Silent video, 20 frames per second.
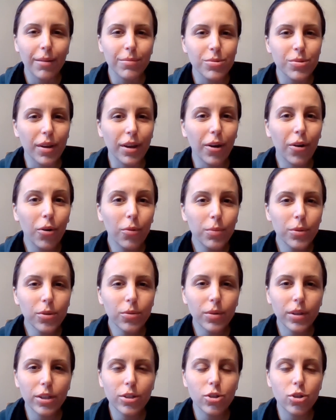So I hope
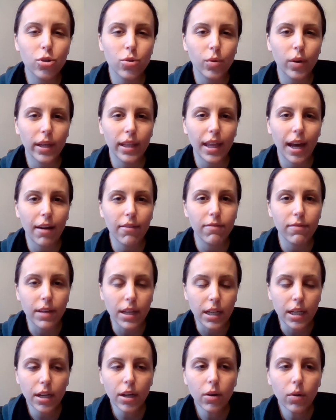you enjoy that
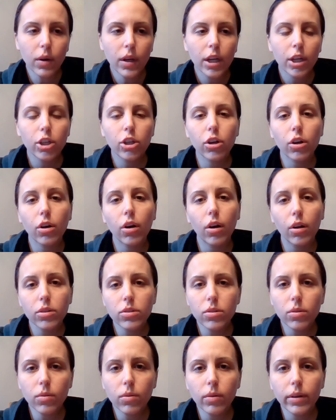video. You're
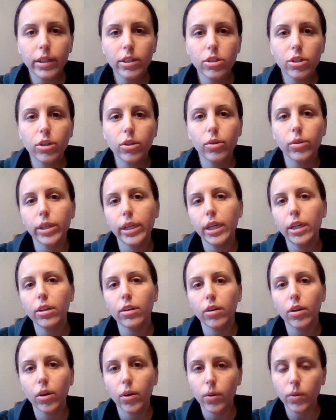also going to create
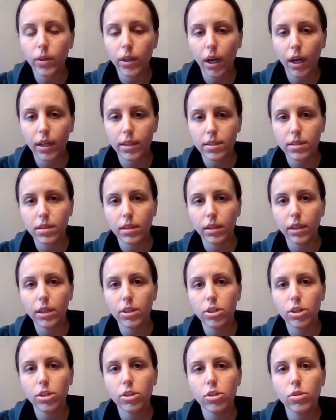your own
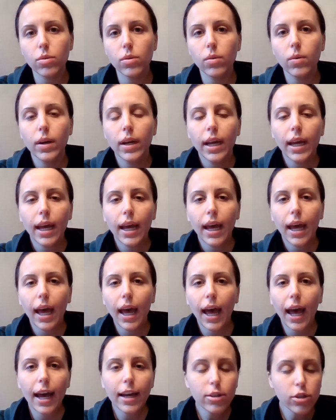constellation. So
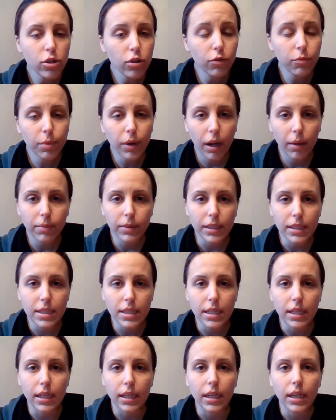as you've probably
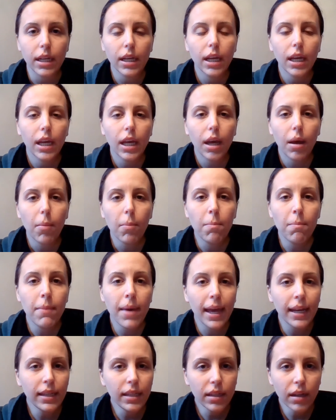seen,
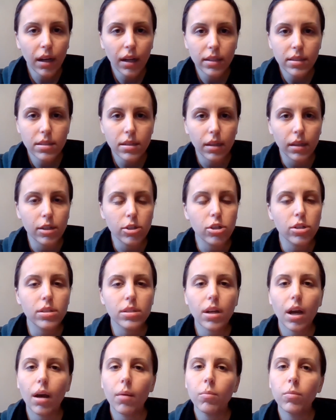many
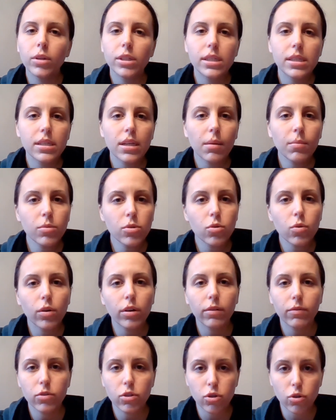constellations come with some
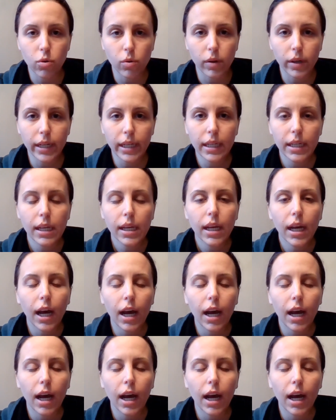sort of story.